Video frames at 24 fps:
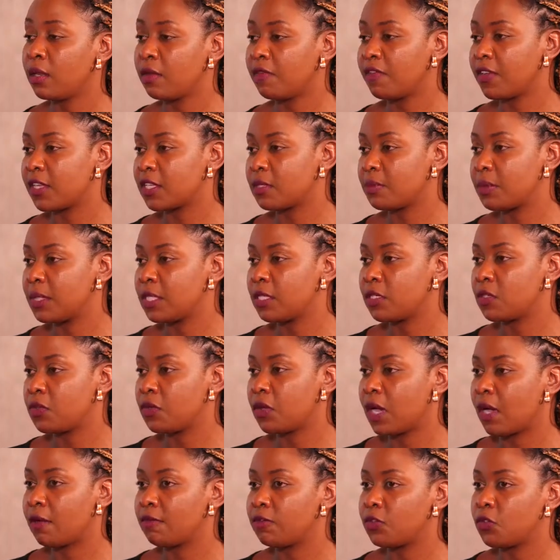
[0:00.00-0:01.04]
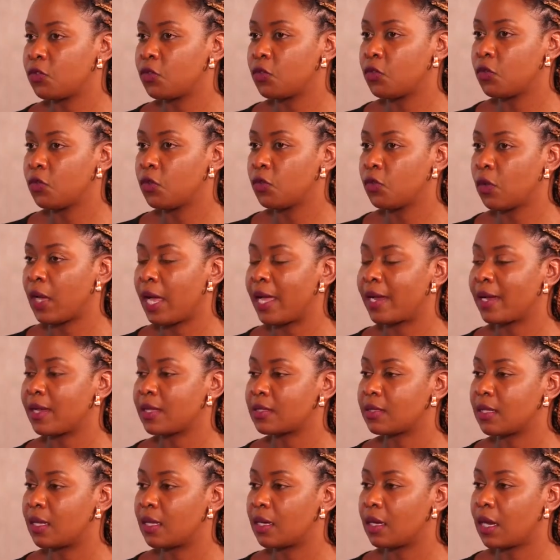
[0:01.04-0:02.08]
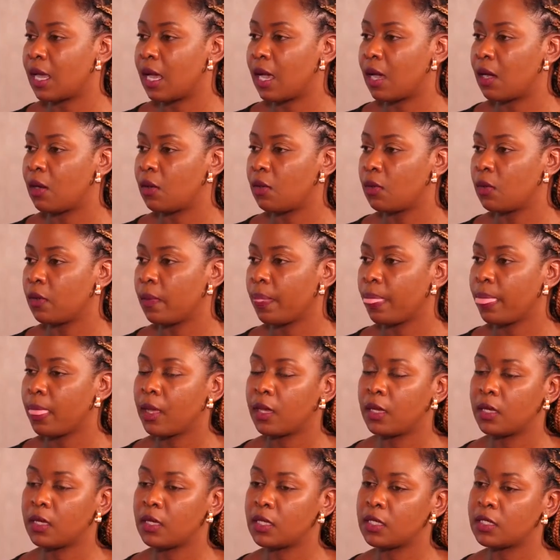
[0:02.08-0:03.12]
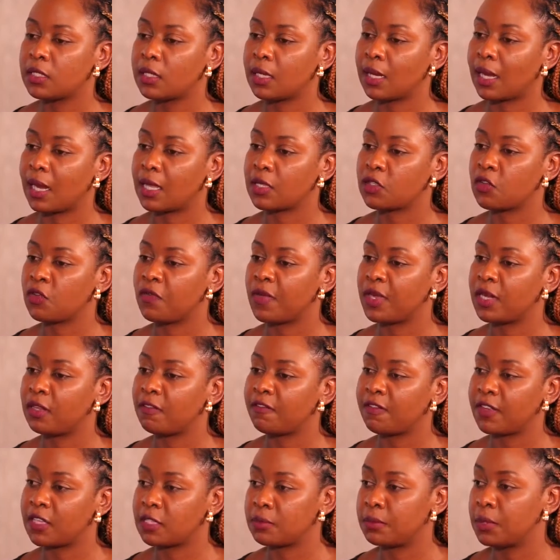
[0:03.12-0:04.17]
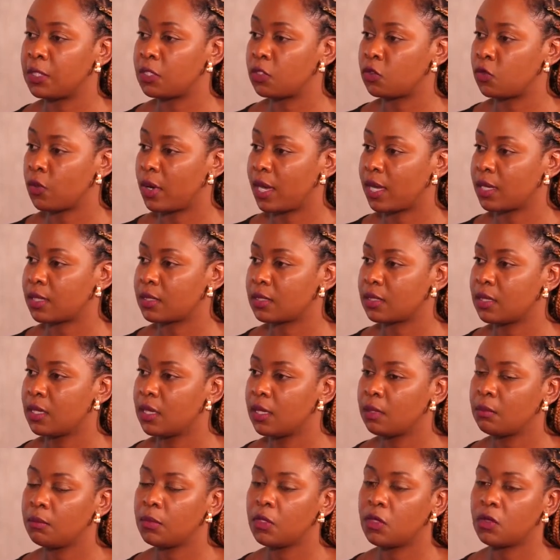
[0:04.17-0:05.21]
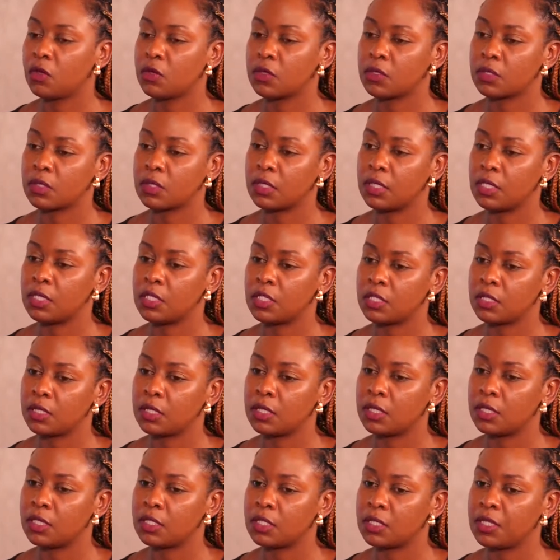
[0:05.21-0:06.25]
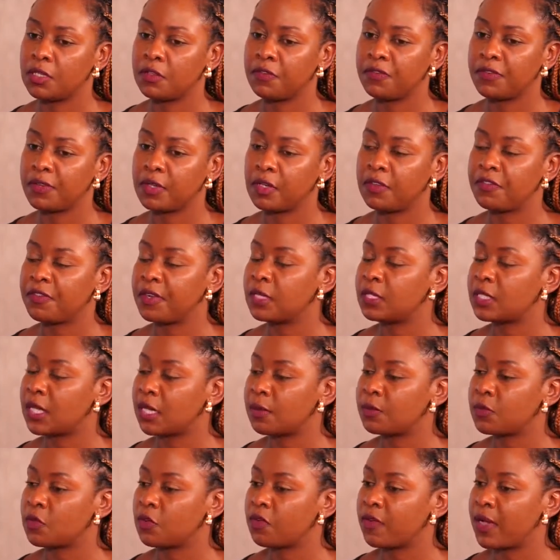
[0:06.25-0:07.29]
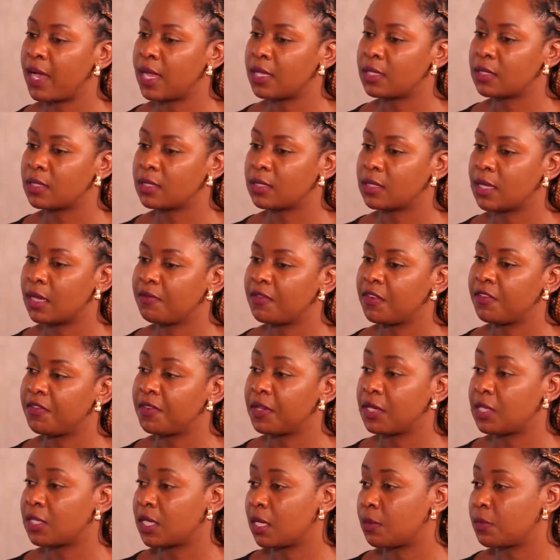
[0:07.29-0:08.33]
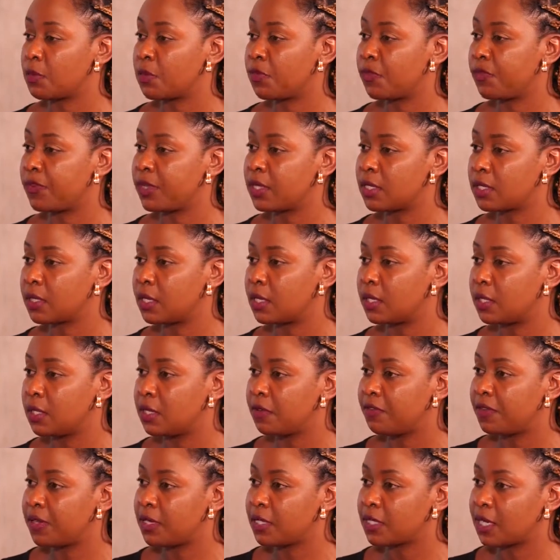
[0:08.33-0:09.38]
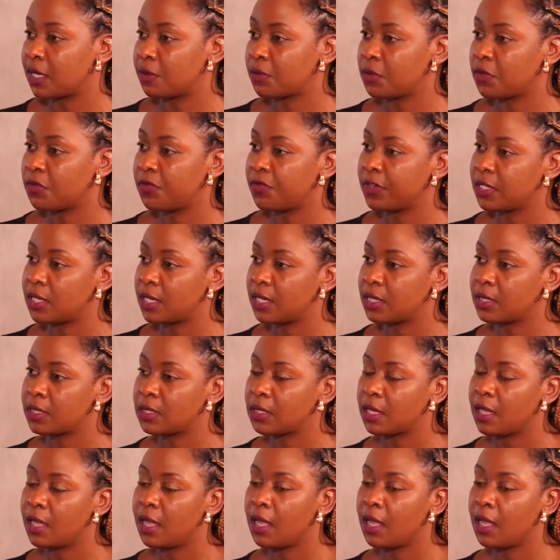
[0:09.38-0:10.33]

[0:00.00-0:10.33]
investment, you have to understand how each class of an investment works, because each different types of assets have different types of risk and different types of returns.